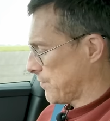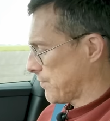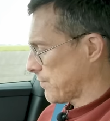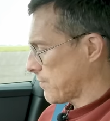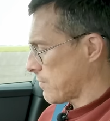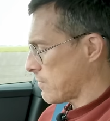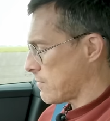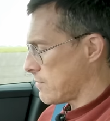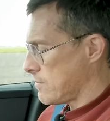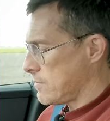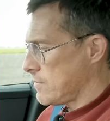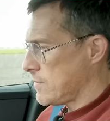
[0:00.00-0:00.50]

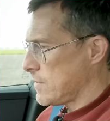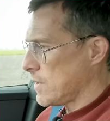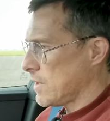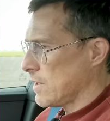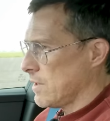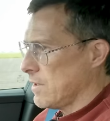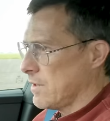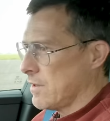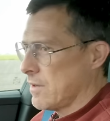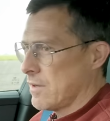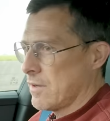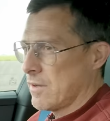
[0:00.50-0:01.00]
Um, and
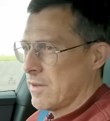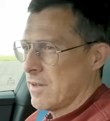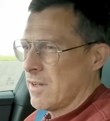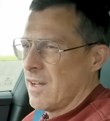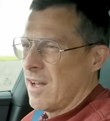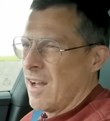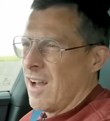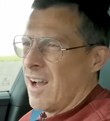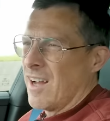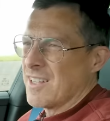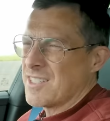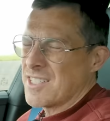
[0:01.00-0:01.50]
the
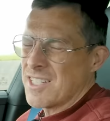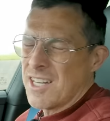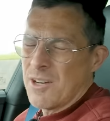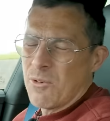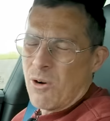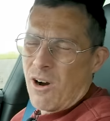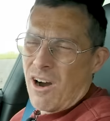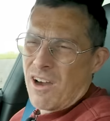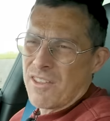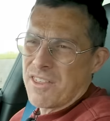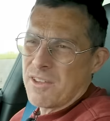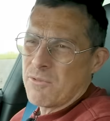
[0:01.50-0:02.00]
RS4. Do you know
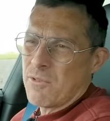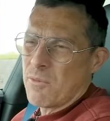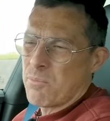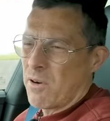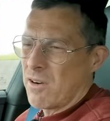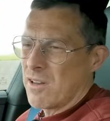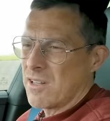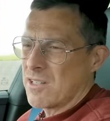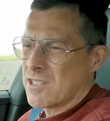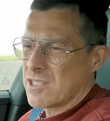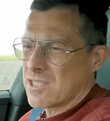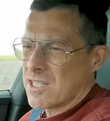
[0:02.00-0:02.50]
what? I um, think we've
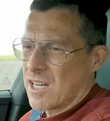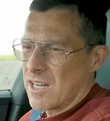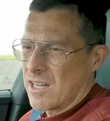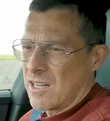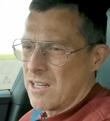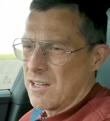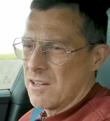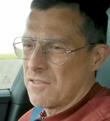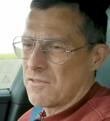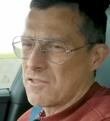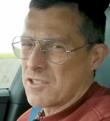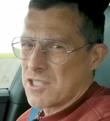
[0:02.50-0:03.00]
probably just had
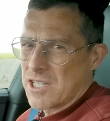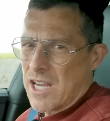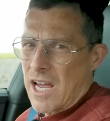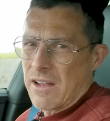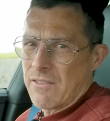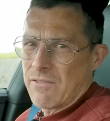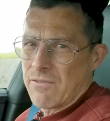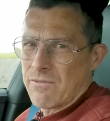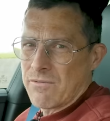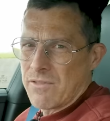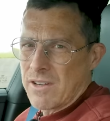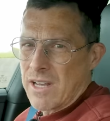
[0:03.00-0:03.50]
enough
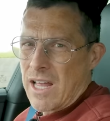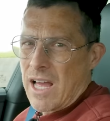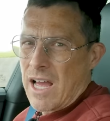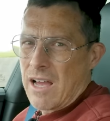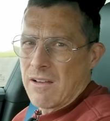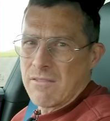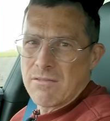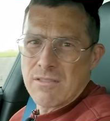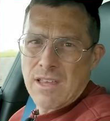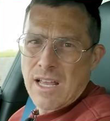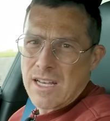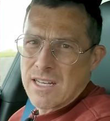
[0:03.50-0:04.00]
chat for
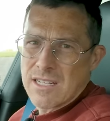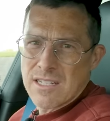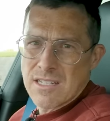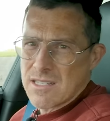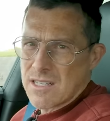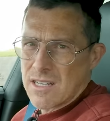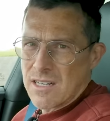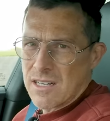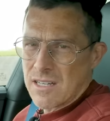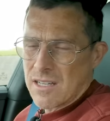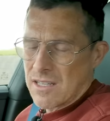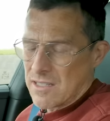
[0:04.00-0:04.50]
now. The
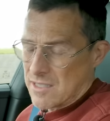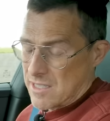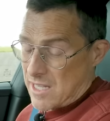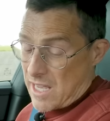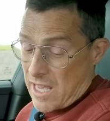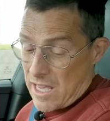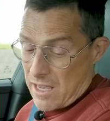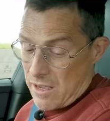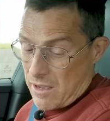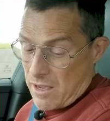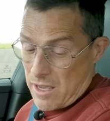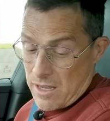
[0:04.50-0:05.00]
editors are going to cut it
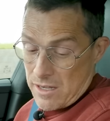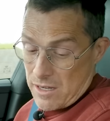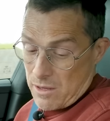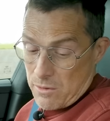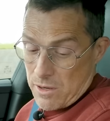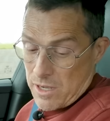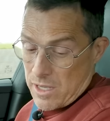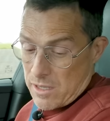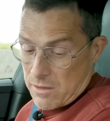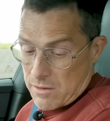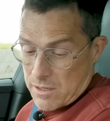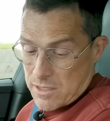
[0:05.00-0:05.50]
out
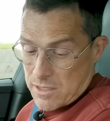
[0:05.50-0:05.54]
anyway